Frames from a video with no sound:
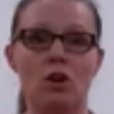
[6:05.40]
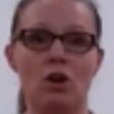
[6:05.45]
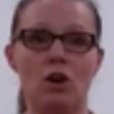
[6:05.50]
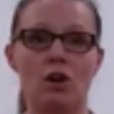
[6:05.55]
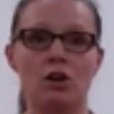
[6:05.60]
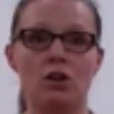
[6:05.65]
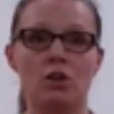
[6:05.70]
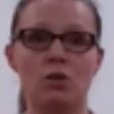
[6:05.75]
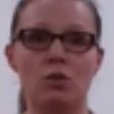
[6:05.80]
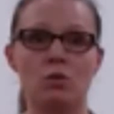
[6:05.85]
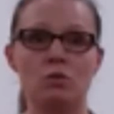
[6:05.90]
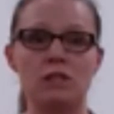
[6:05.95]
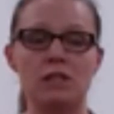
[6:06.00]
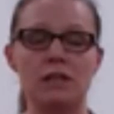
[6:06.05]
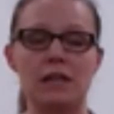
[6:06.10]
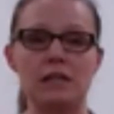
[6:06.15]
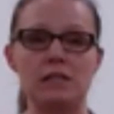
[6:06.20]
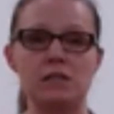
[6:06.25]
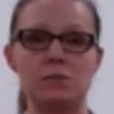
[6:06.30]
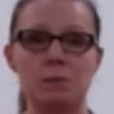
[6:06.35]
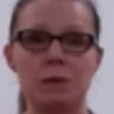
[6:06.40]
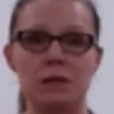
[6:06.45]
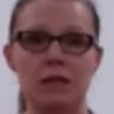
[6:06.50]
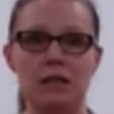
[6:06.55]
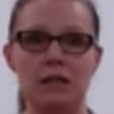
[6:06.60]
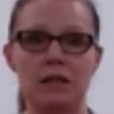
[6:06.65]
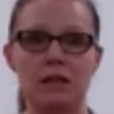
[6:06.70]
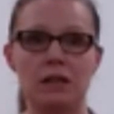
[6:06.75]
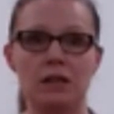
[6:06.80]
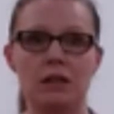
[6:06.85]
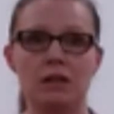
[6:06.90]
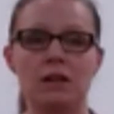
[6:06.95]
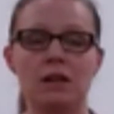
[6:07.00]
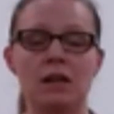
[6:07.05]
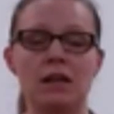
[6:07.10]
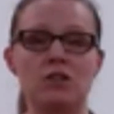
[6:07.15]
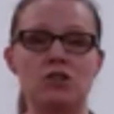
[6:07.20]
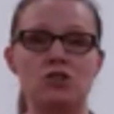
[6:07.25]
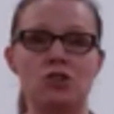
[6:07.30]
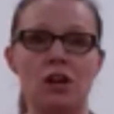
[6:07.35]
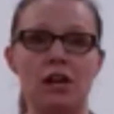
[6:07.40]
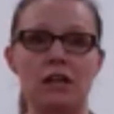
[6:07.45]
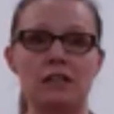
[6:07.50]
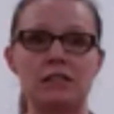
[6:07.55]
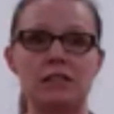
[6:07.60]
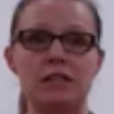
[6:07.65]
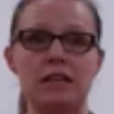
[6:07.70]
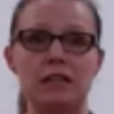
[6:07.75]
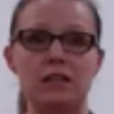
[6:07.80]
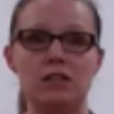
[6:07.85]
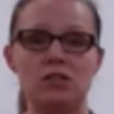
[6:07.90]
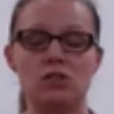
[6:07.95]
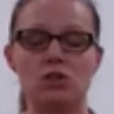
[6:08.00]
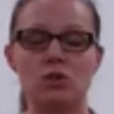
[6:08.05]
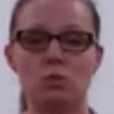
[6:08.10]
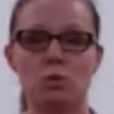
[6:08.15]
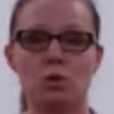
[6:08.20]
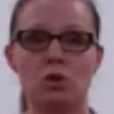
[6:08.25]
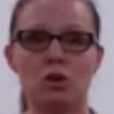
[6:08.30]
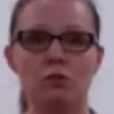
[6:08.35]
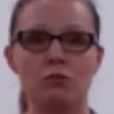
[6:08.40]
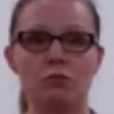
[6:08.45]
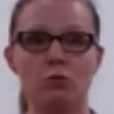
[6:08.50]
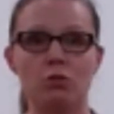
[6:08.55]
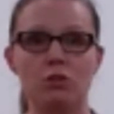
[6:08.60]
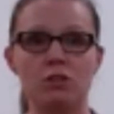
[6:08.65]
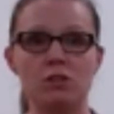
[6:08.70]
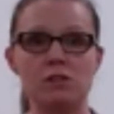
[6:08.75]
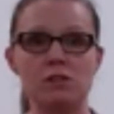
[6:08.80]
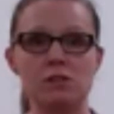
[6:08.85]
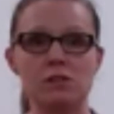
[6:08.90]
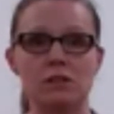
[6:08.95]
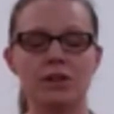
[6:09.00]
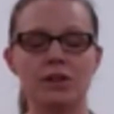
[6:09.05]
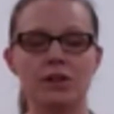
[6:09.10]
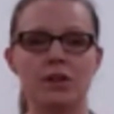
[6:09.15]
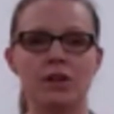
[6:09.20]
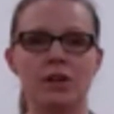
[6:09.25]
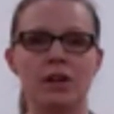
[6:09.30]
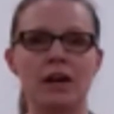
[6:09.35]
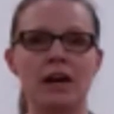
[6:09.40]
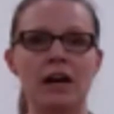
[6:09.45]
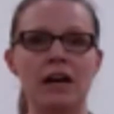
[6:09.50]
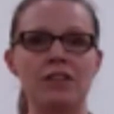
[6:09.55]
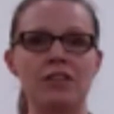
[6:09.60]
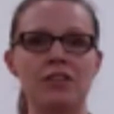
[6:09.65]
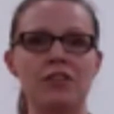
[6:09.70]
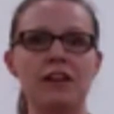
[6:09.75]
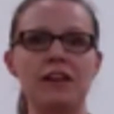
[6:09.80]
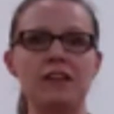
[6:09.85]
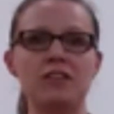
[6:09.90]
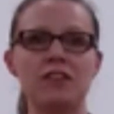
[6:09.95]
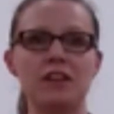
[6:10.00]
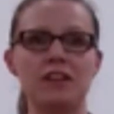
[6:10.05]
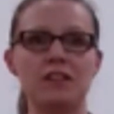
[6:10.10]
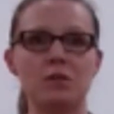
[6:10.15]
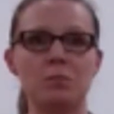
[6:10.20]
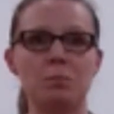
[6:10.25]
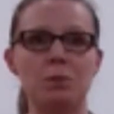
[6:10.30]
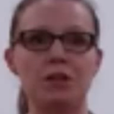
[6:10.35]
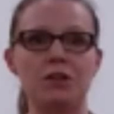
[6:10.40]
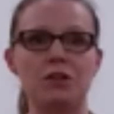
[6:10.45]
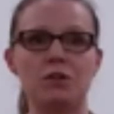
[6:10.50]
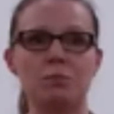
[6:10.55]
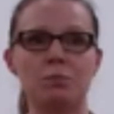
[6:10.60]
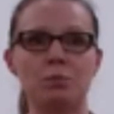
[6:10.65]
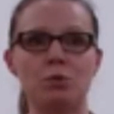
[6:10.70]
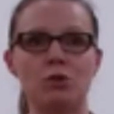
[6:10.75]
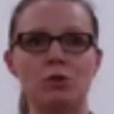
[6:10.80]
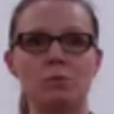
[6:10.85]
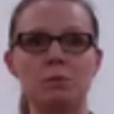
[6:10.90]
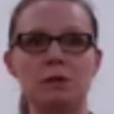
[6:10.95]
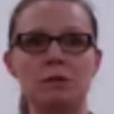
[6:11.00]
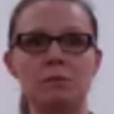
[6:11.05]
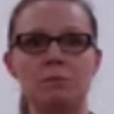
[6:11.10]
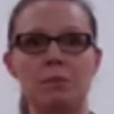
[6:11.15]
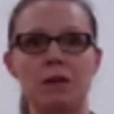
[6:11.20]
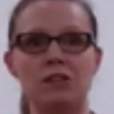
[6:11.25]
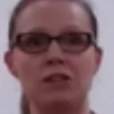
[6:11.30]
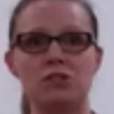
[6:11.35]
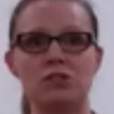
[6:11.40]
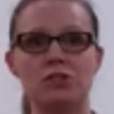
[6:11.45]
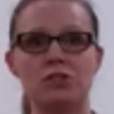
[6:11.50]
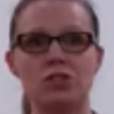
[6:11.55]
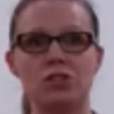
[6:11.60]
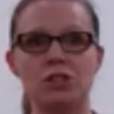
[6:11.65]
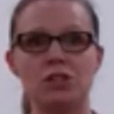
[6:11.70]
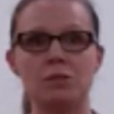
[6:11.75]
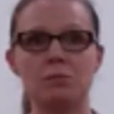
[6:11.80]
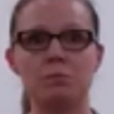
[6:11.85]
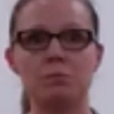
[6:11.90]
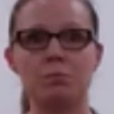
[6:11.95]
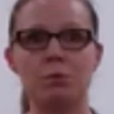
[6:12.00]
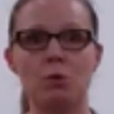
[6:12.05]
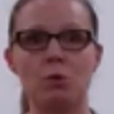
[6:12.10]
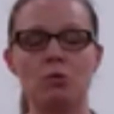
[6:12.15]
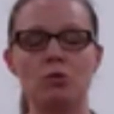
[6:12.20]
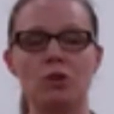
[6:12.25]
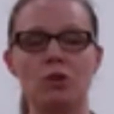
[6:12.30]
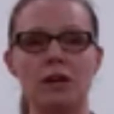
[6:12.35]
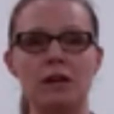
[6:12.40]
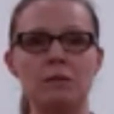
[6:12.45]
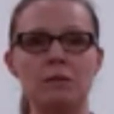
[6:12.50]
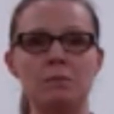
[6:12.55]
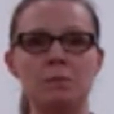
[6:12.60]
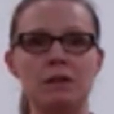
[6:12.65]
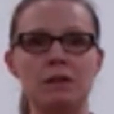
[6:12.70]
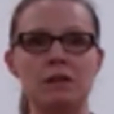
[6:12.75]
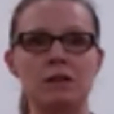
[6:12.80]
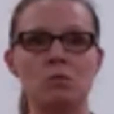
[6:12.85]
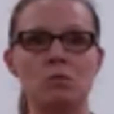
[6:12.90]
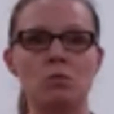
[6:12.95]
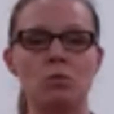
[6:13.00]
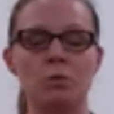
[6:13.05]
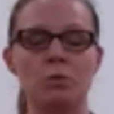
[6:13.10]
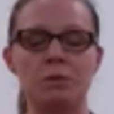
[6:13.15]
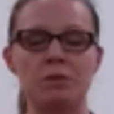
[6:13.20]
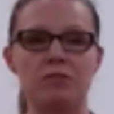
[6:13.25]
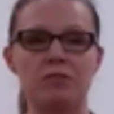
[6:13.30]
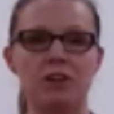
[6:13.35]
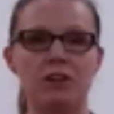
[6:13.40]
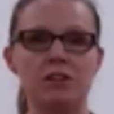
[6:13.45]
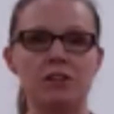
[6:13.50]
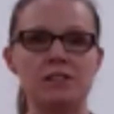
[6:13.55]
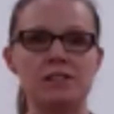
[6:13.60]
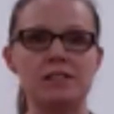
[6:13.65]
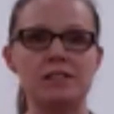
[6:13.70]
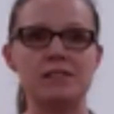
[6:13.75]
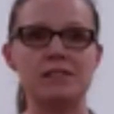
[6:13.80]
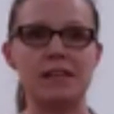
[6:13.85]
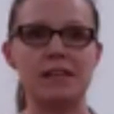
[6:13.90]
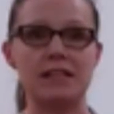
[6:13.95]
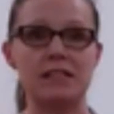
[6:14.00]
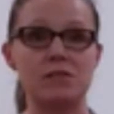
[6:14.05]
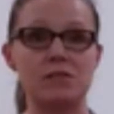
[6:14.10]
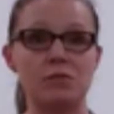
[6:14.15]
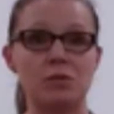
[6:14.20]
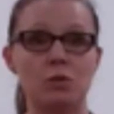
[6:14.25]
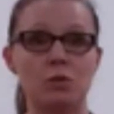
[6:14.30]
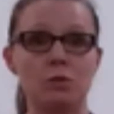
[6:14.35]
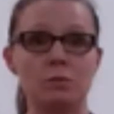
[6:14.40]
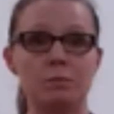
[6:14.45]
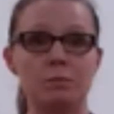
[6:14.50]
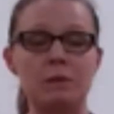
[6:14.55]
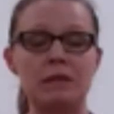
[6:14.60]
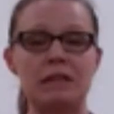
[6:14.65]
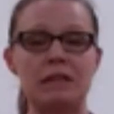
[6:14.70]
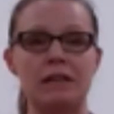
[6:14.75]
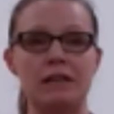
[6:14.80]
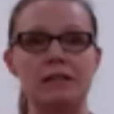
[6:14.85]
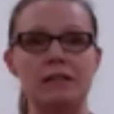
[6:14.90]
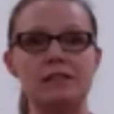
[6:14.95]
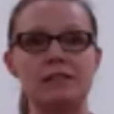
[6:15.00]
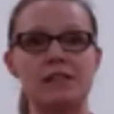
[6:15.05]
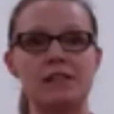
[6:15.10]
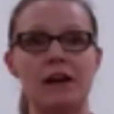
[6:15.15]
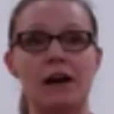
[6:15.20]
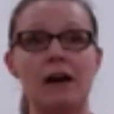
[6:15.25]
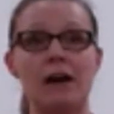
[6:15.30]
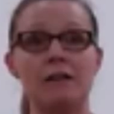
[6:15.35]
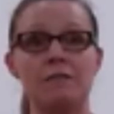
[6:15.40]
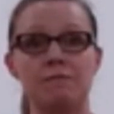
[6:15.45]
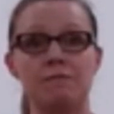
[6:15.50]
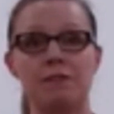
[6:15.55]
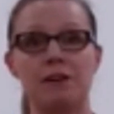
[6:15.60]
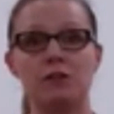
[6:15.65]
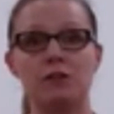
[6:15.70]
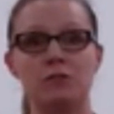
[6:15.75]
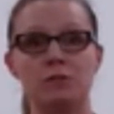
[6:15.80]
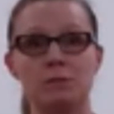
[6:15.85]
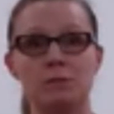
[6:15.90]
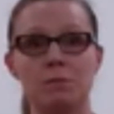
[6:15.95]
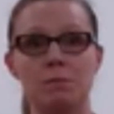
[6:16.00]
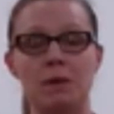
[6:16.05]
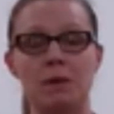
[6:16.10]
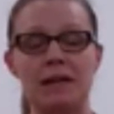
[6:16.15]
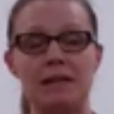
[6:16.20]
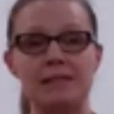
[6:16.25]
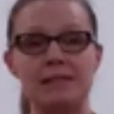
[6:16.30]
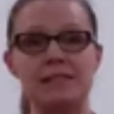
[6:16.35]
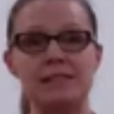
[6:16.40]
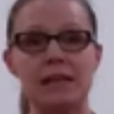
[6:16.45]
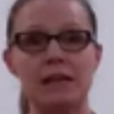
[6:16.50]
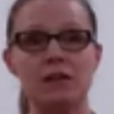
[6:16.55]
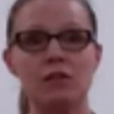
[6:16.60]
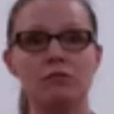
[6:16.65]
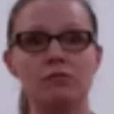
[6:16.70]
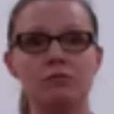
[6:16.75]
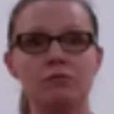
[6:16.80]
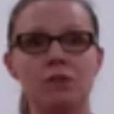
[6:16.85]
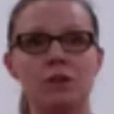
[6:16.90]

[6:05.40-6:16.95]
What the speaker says: on ODSP and trying to get into the workforce. I think that the Peer Employment Mentorship Program will be very successful because I felt myself,